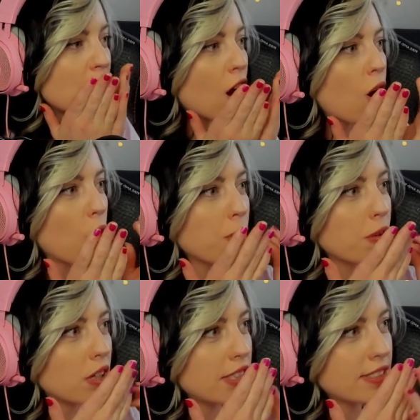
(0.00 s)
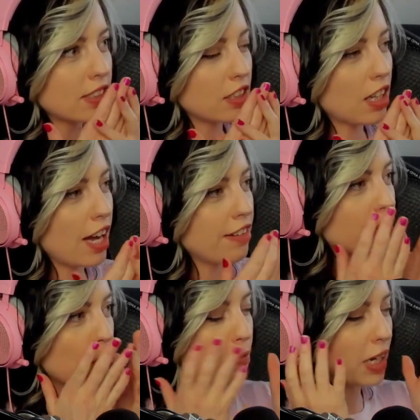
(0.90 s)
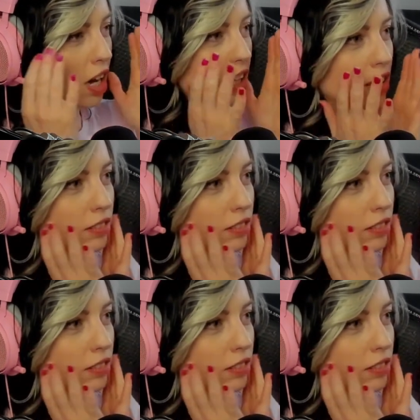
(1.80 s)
Oh, he's still alive. Oh my god.